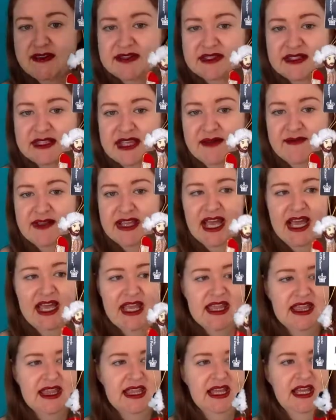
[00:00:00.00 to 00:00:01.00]
It says Henry
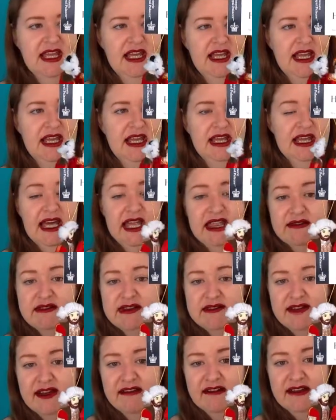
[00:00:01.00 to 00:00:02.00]
VIII,
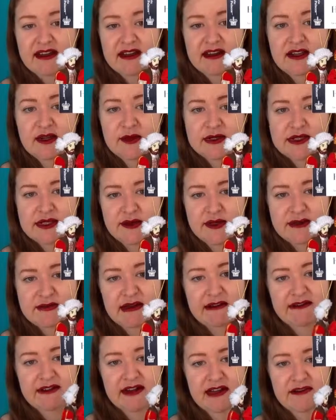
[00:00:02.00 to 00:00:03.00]
Catherine of Aragon, who is always
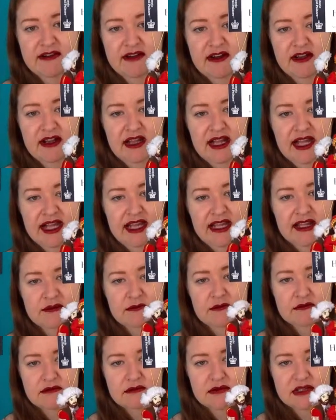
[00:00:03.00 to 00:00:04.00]
my favourite,
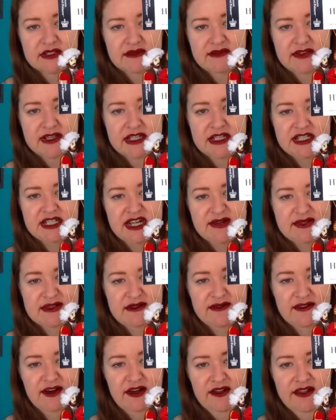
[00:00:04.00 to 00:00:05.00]
defeated James
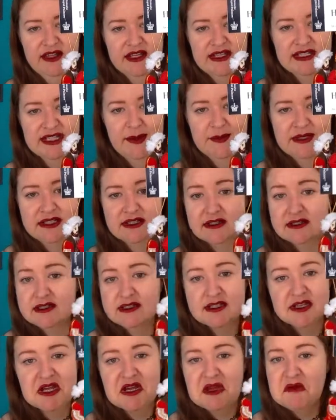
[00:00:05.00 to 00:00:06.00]
IV in his
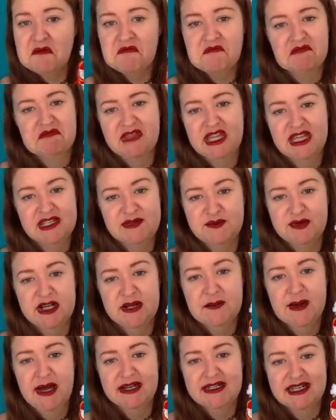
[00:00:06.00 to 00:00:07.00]
absence. That's
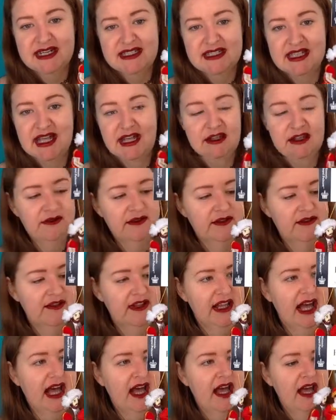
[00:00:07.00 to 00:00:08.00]
pretty badass. I love her for
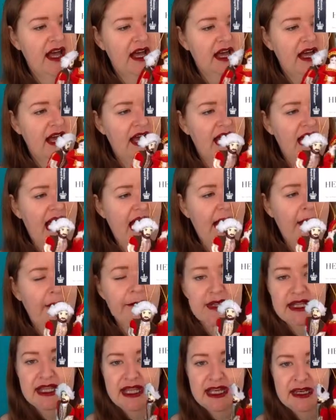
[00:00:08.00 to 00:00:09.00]
that. Anne
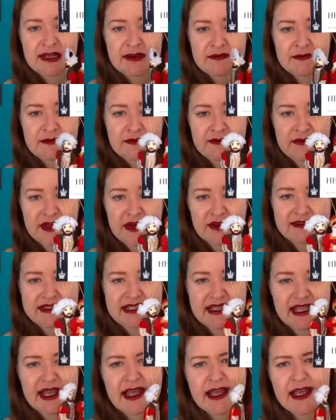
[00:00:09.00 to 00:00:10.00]
Boleyn,
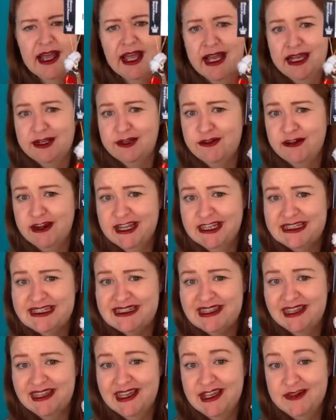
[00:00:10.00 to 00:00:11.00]
obviously, in green
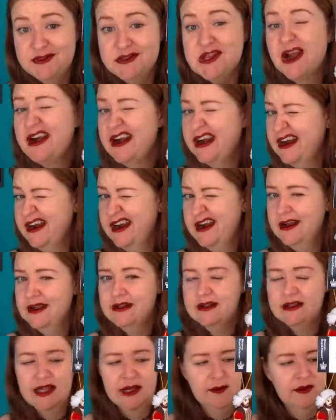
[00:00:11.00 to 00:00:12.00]
sleeves,
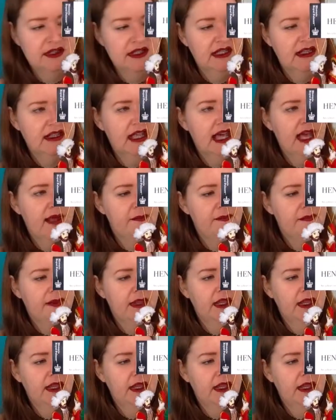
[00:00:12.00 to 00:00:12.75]
like what they did there.